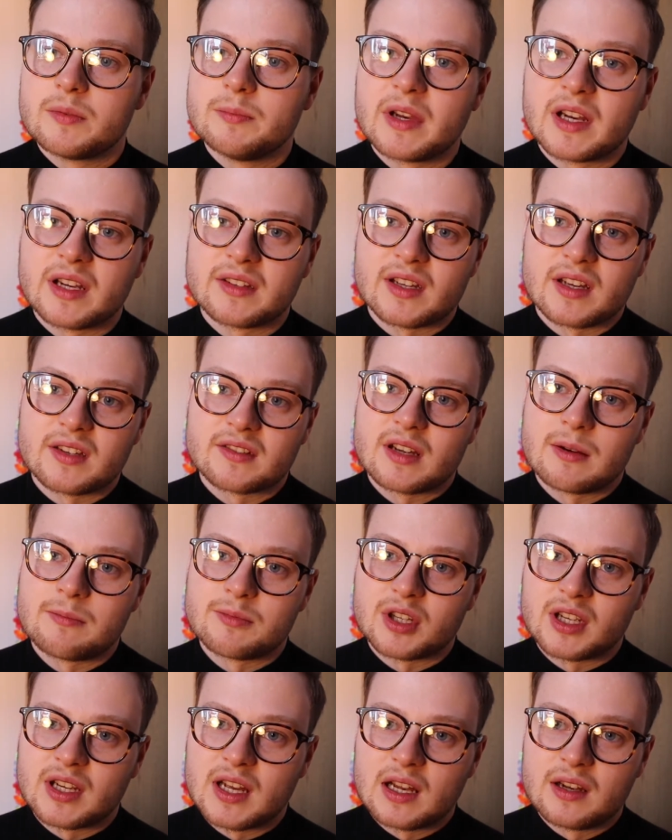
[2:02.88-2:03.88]
big as that
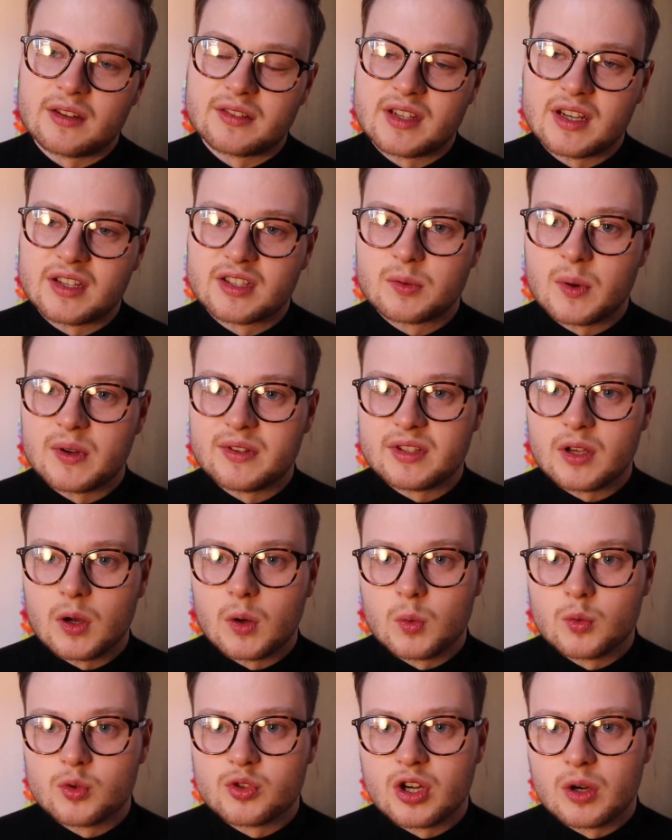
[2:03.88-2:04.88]
Samsung Galaxy S20
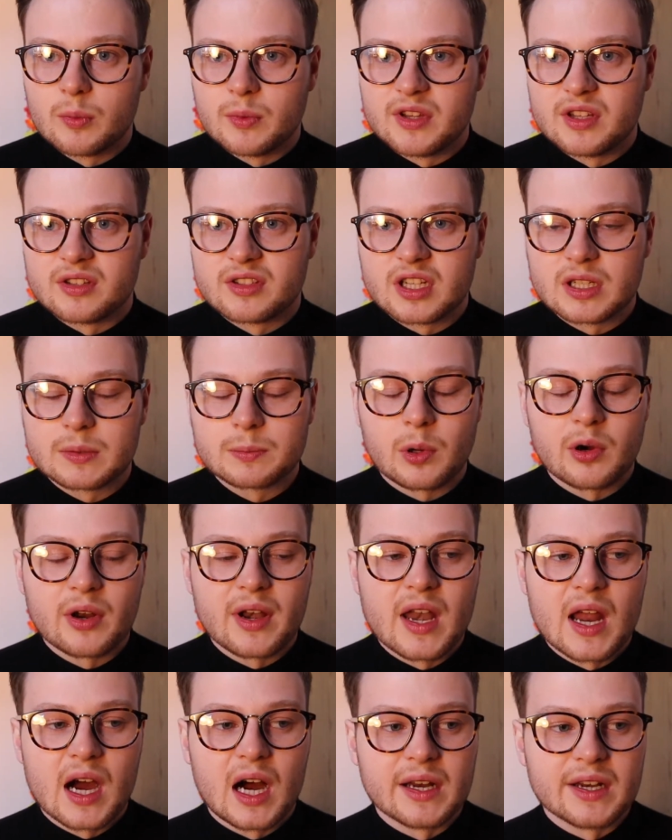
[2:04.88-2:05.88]
Ultra with the
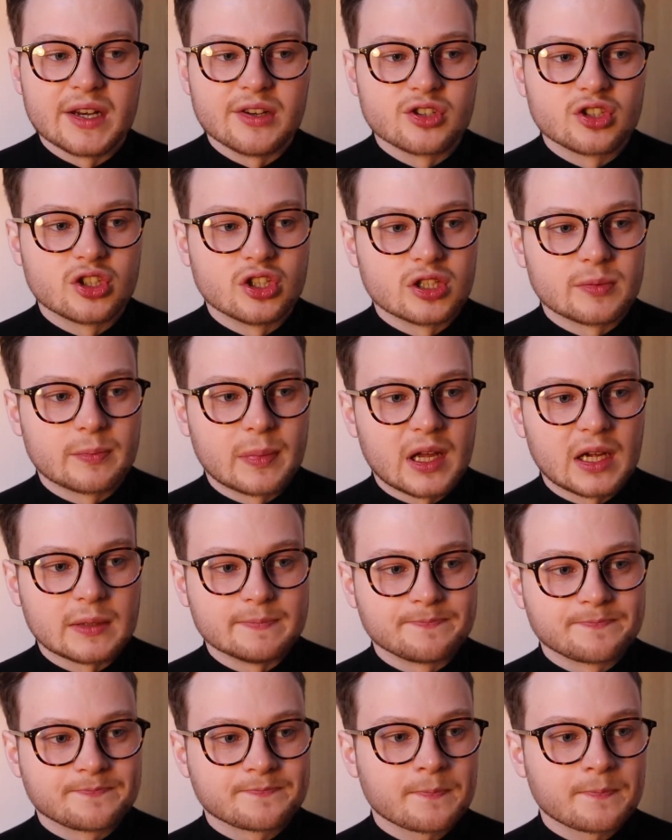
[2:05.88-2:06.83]
6.9-inch display.